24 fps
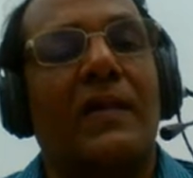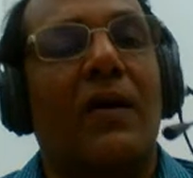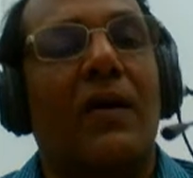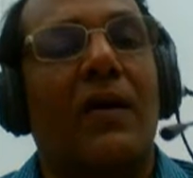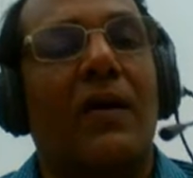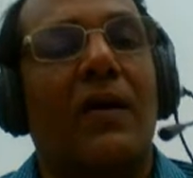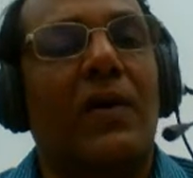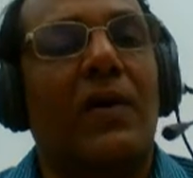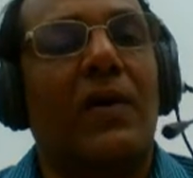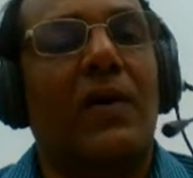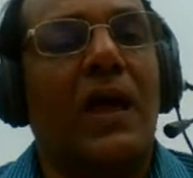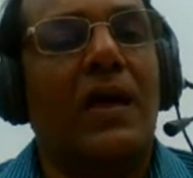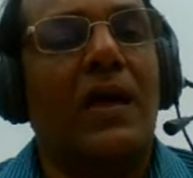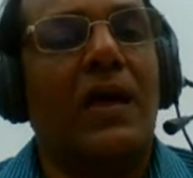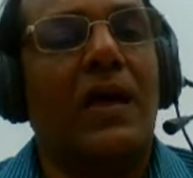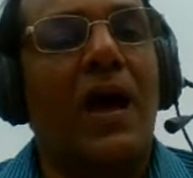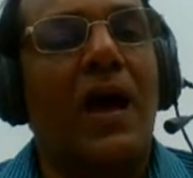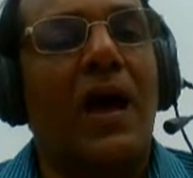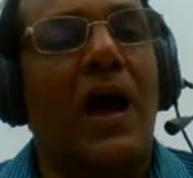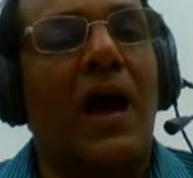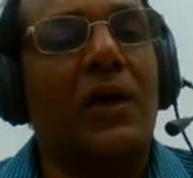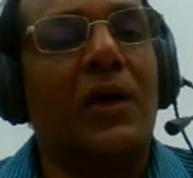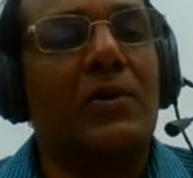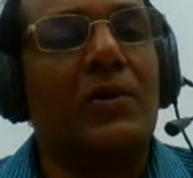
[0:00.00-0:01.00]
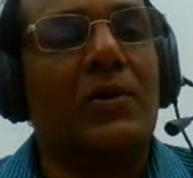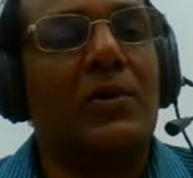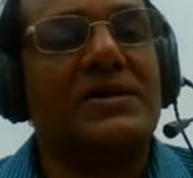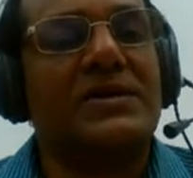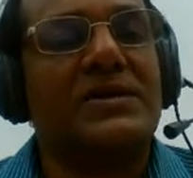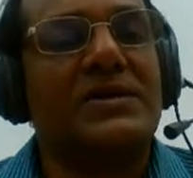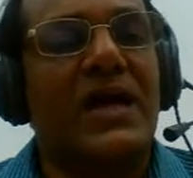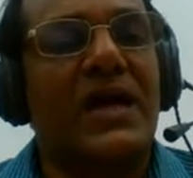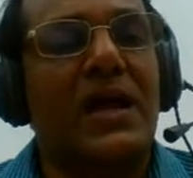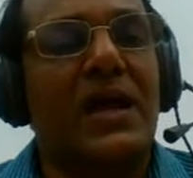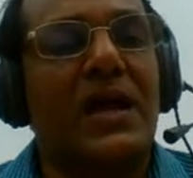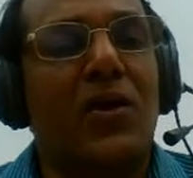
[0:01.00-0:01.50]
Okay, I would
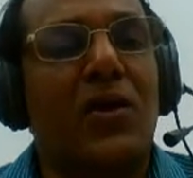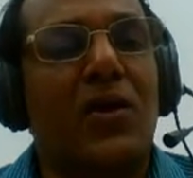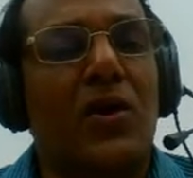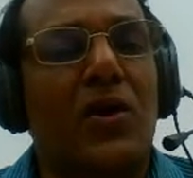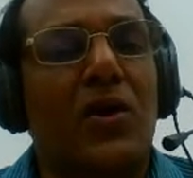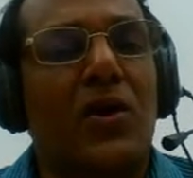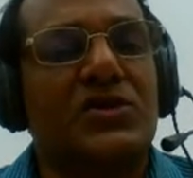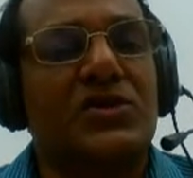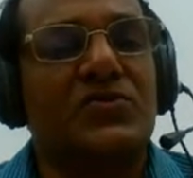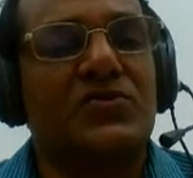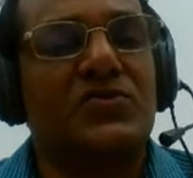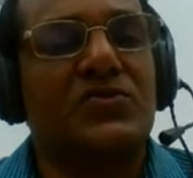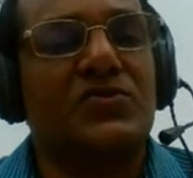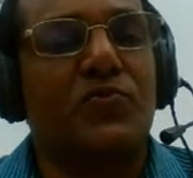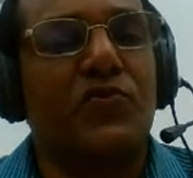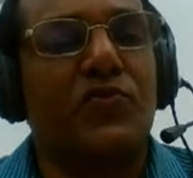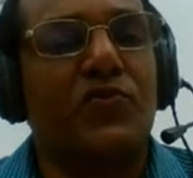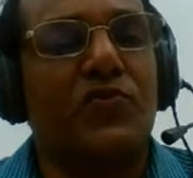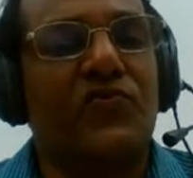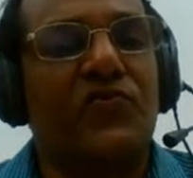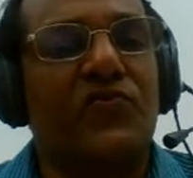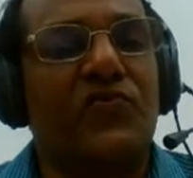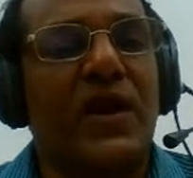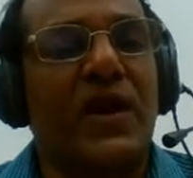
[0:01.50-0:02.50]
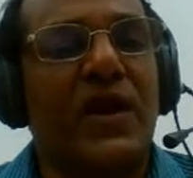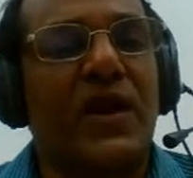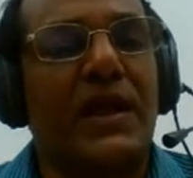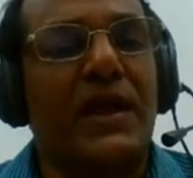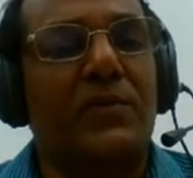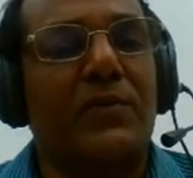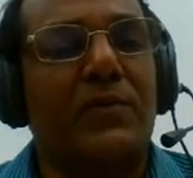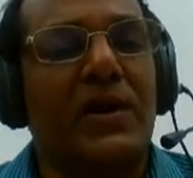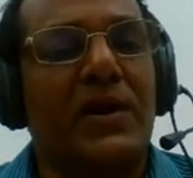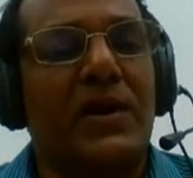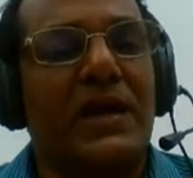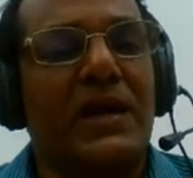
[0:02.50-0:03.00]
say not spoon feeding but
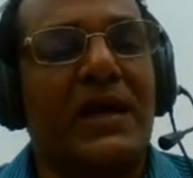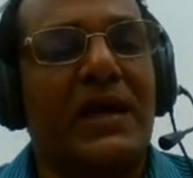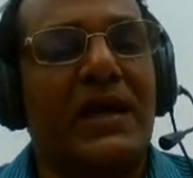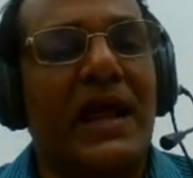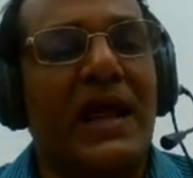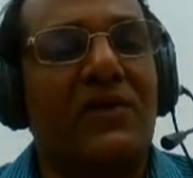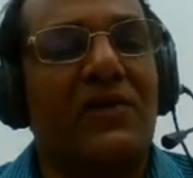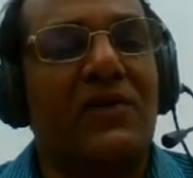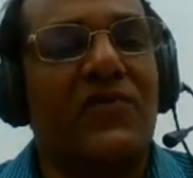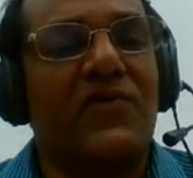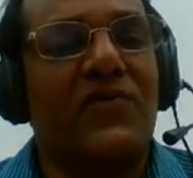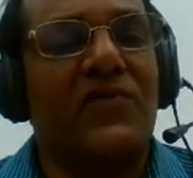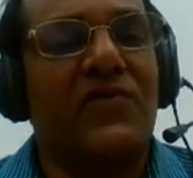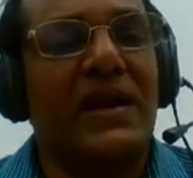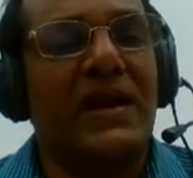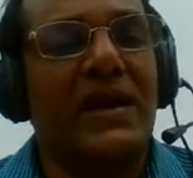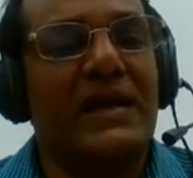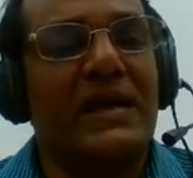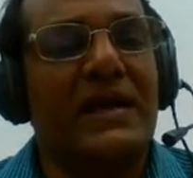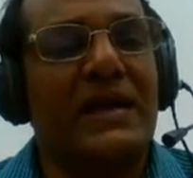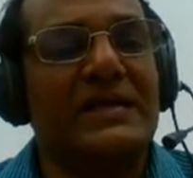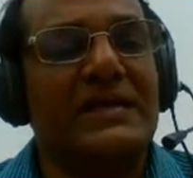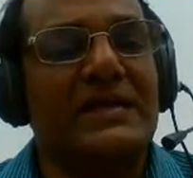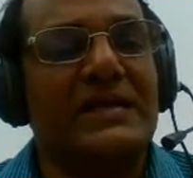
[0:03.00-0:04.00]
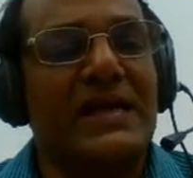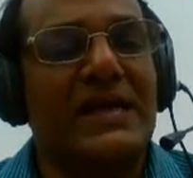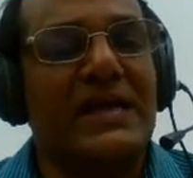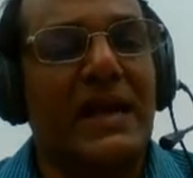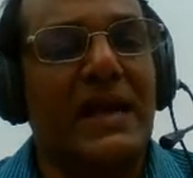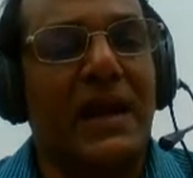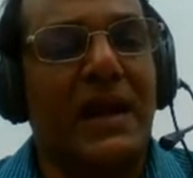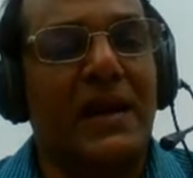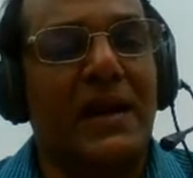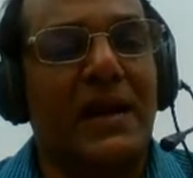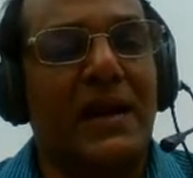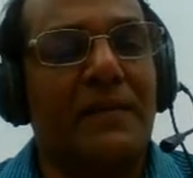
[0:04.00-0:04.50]
grain feeding is needed,